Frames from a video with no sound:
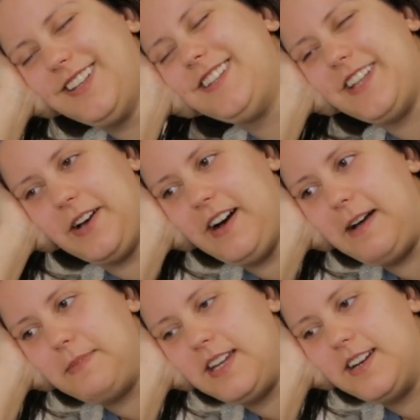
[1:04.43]
No,
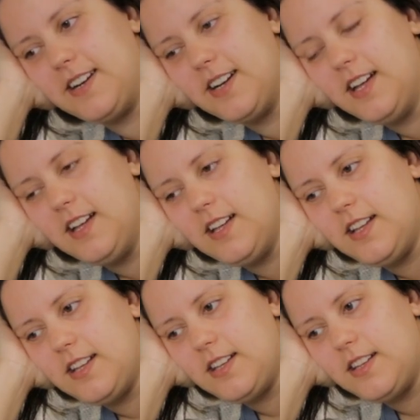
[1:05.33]
I'm here
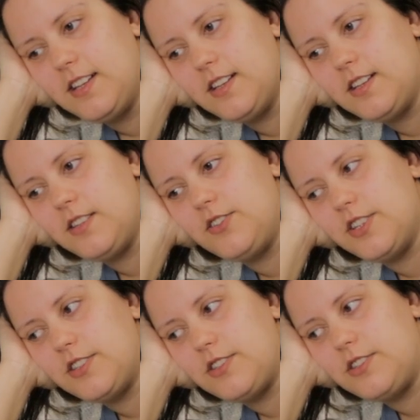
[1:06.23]

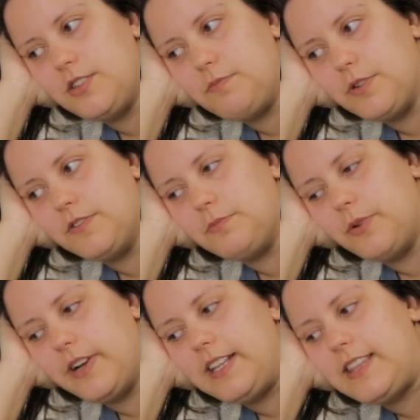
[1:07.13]
just to prove a
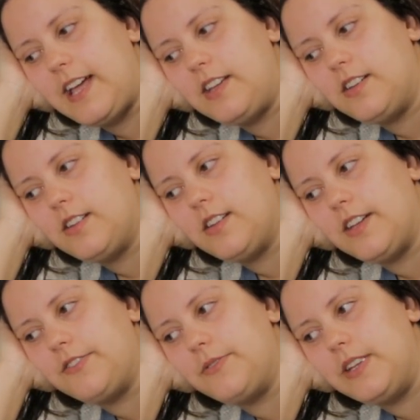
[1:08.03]
point that
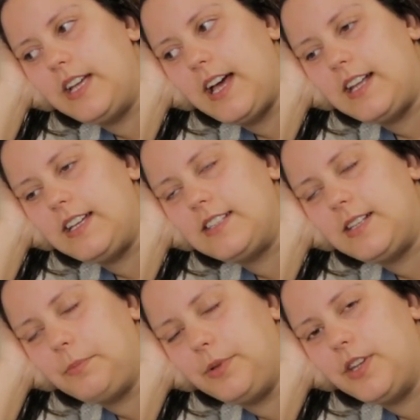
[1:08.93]
if we gotta get
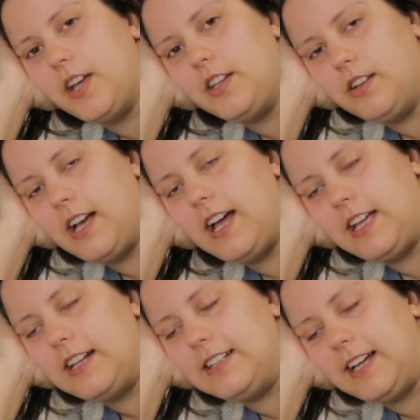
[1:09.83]
something done, you gotta
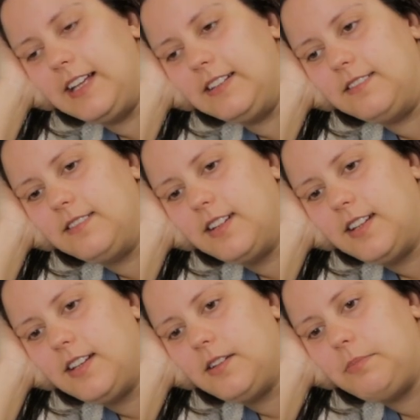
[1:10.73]
get it done.
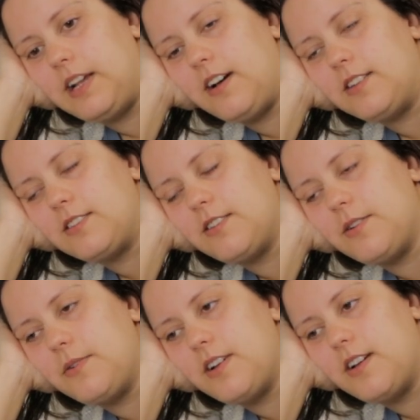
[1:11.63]
But I
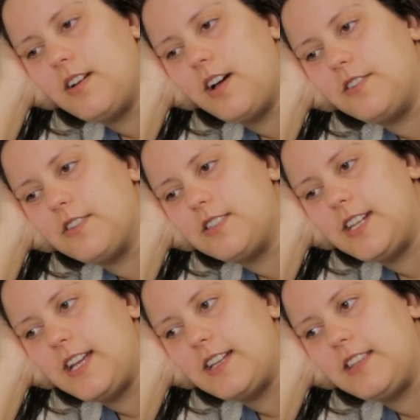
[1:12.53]
also
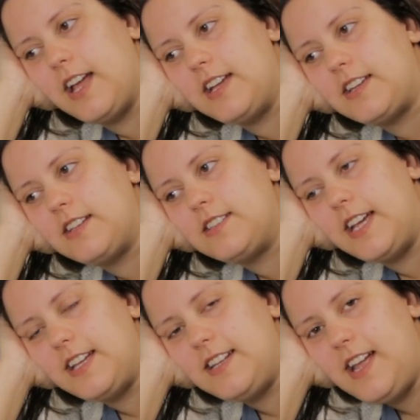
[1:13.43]
understand, like,
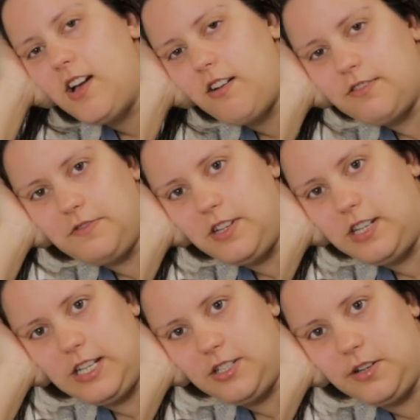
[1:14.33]
take a day off if you
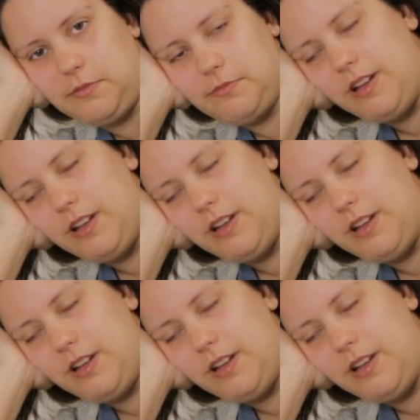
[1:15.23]
need to.